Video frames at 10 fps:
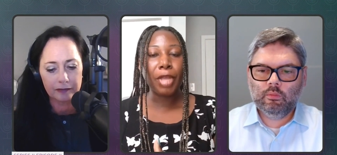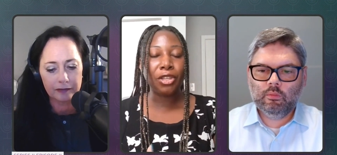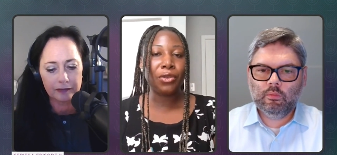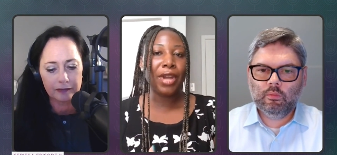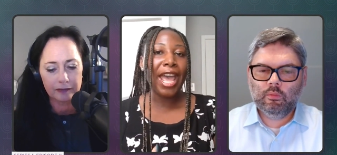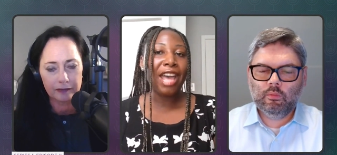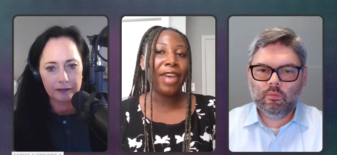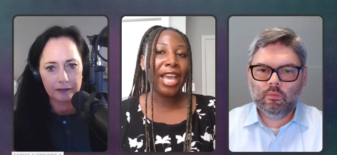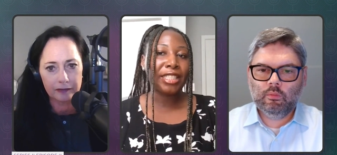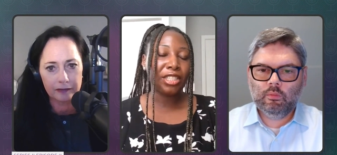Speaker 1: and do not have
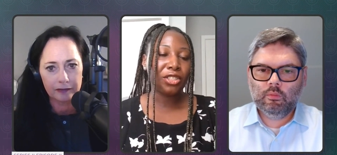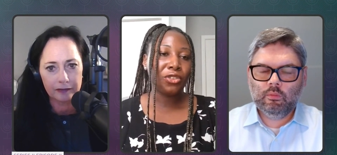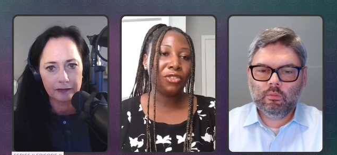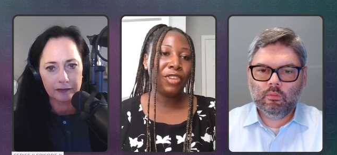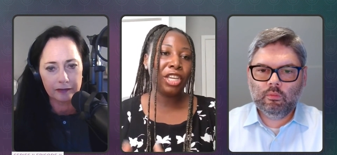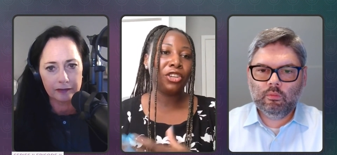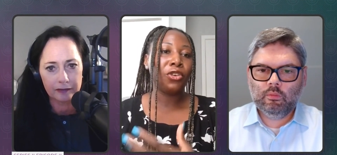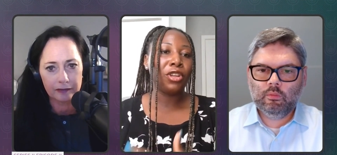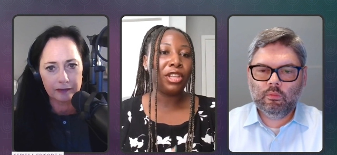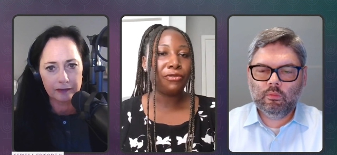access to a
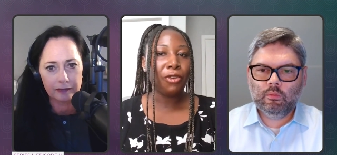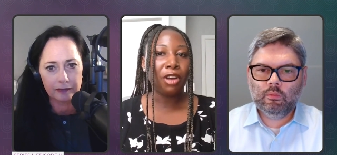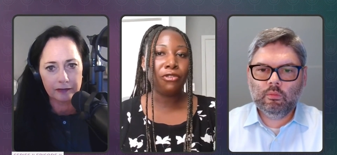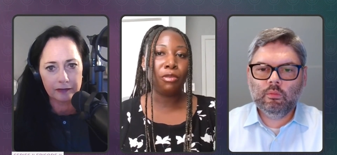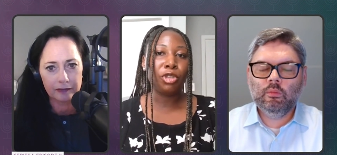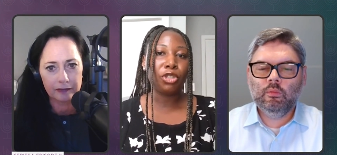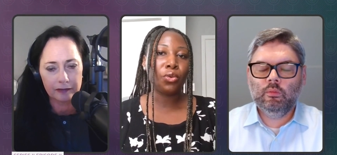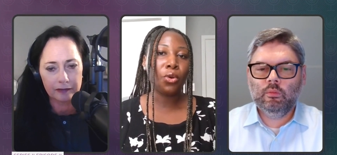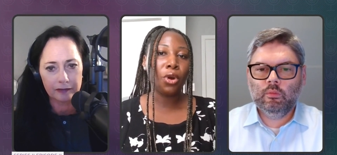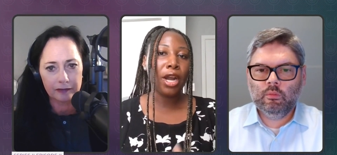vehicle and live far from a
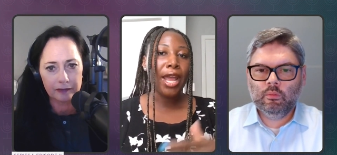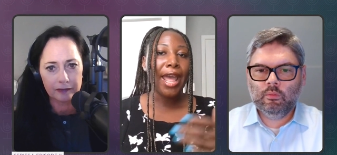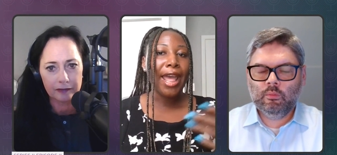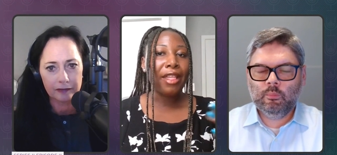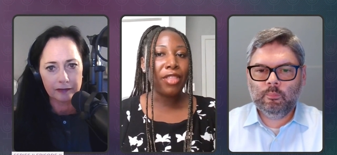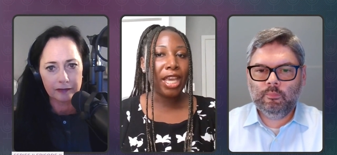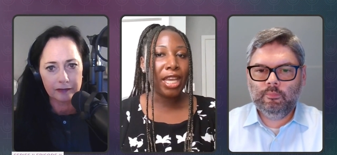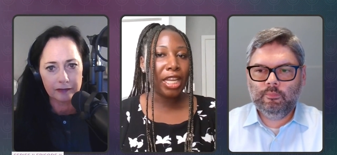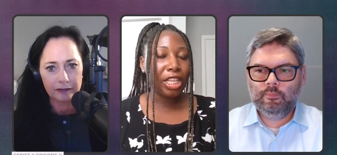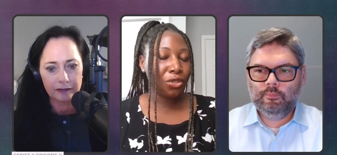store. And
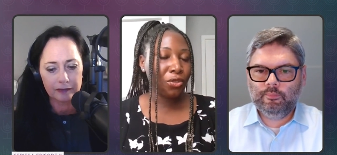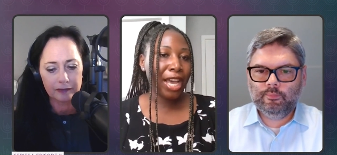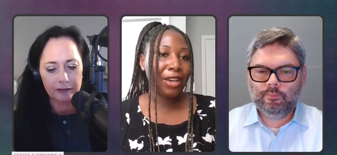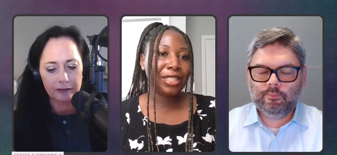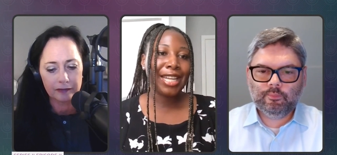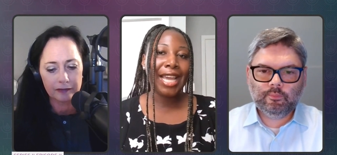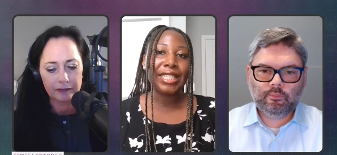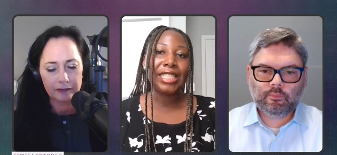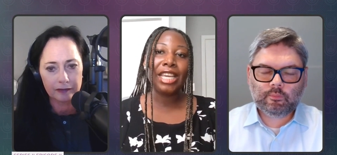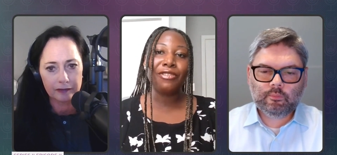then in
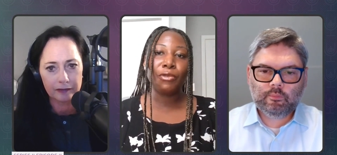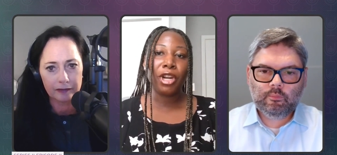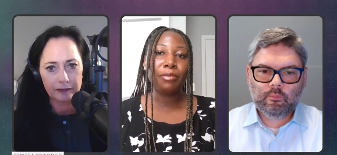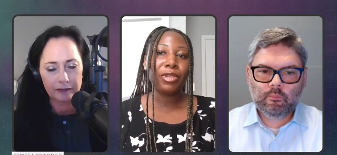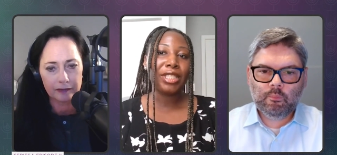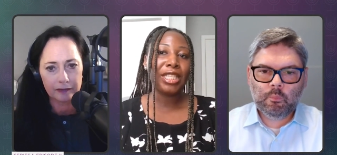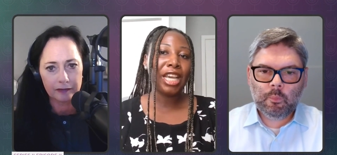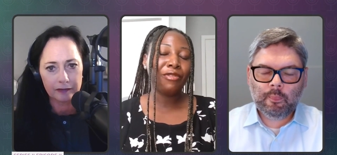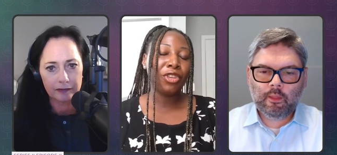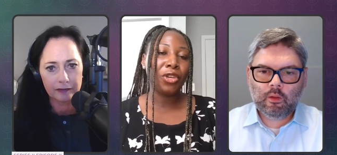2019,
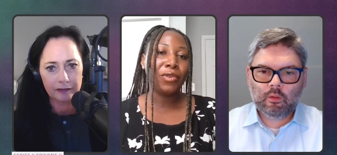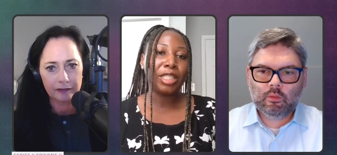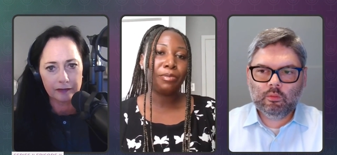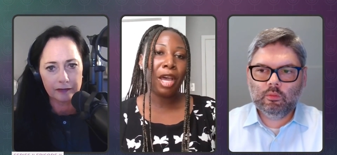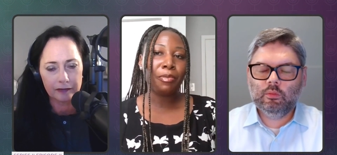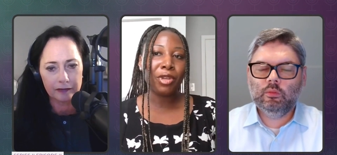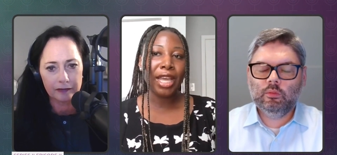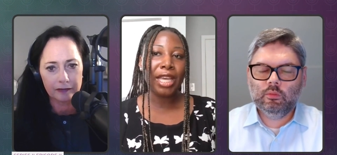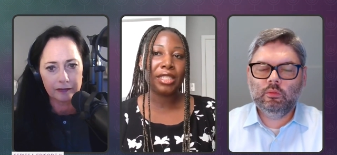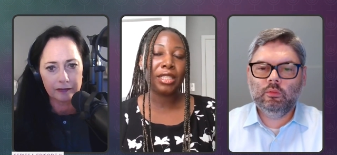40% of the US
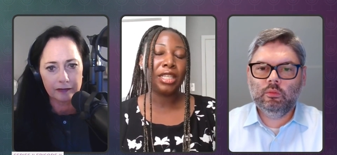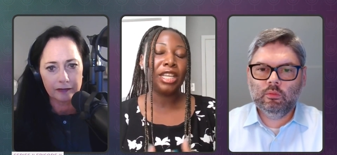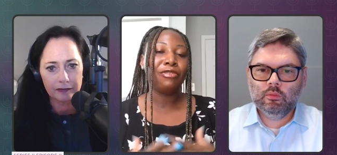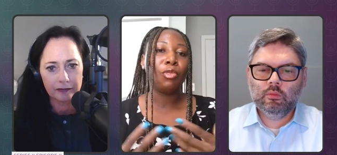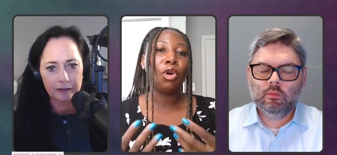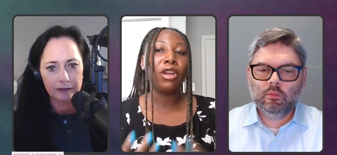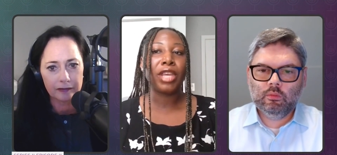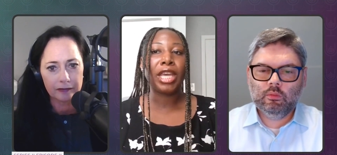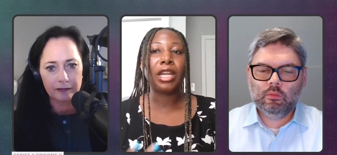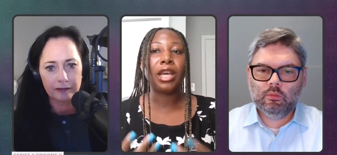population lived more
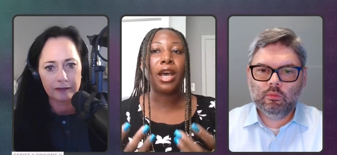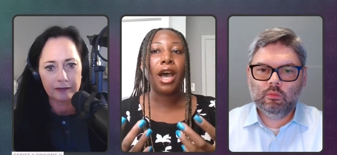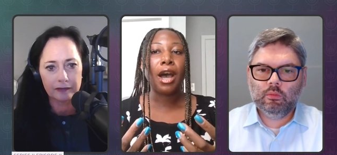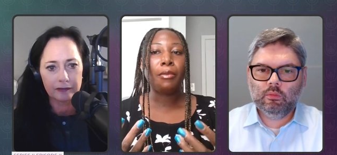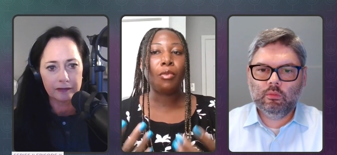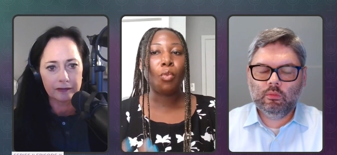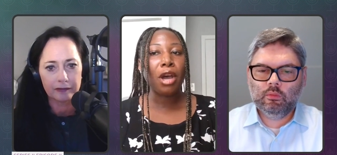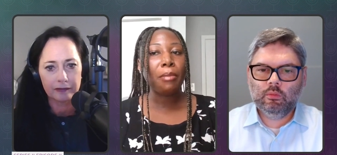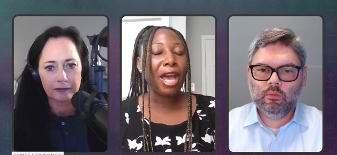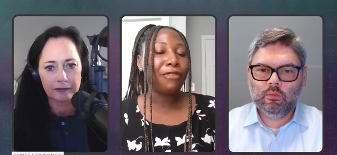than um,
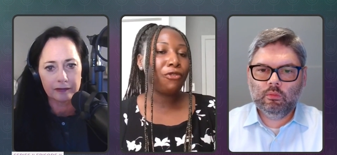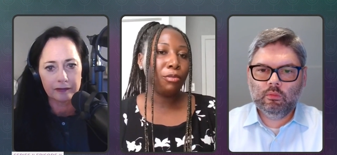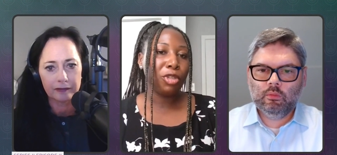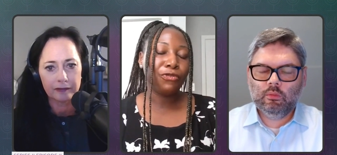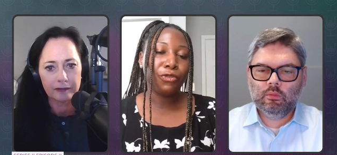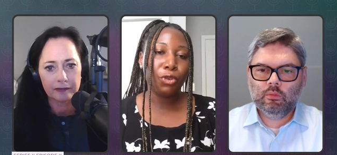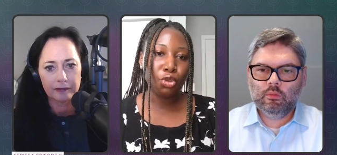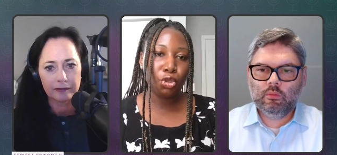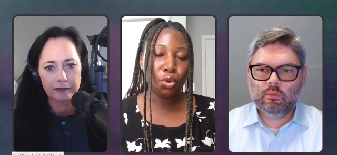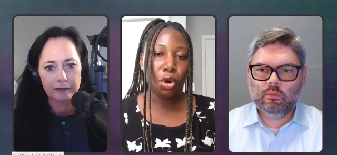one mile from a
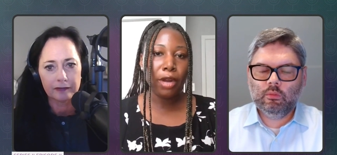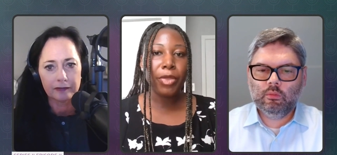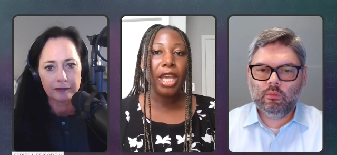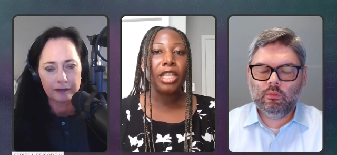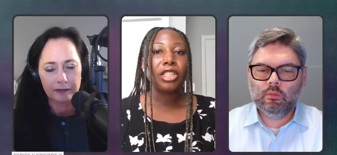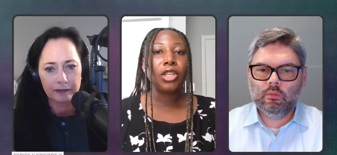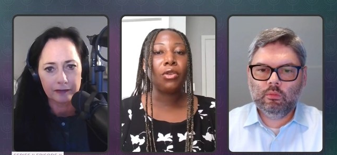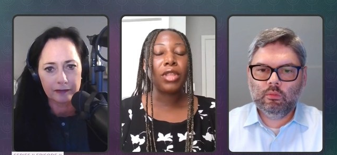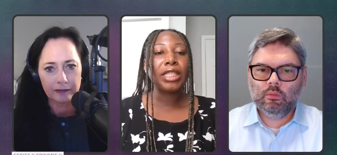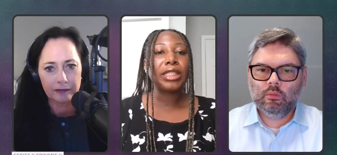food store.
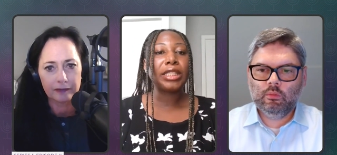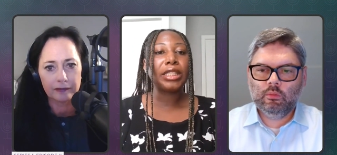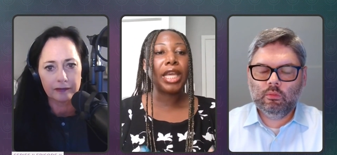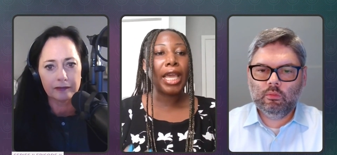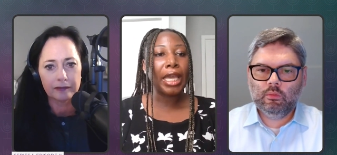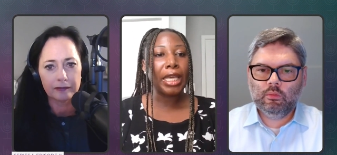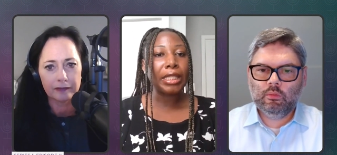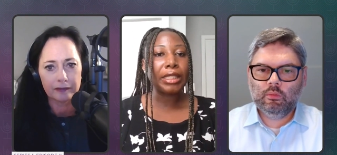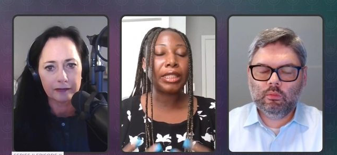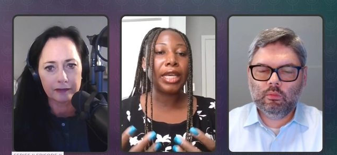So this
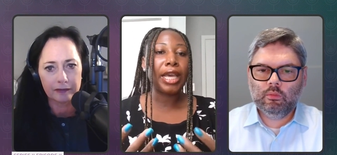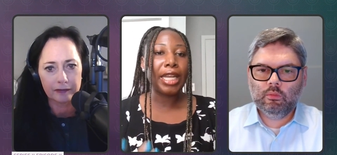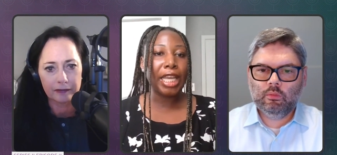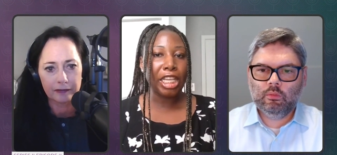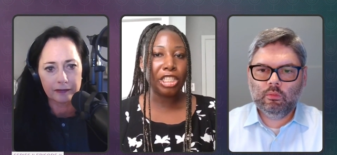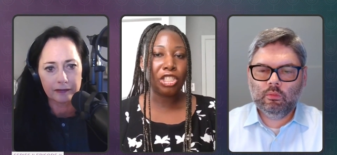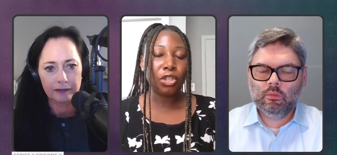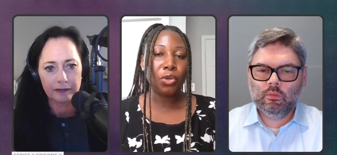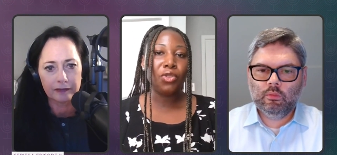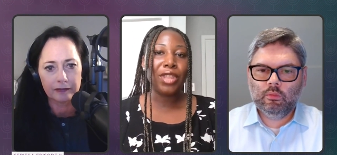is an
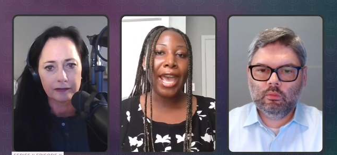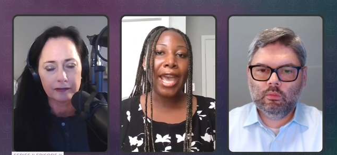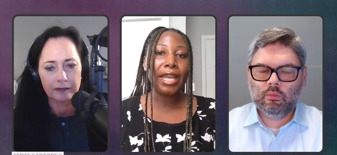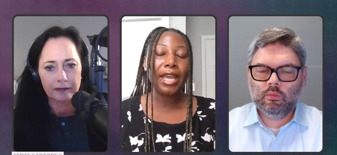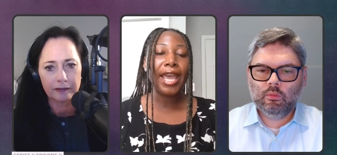issue that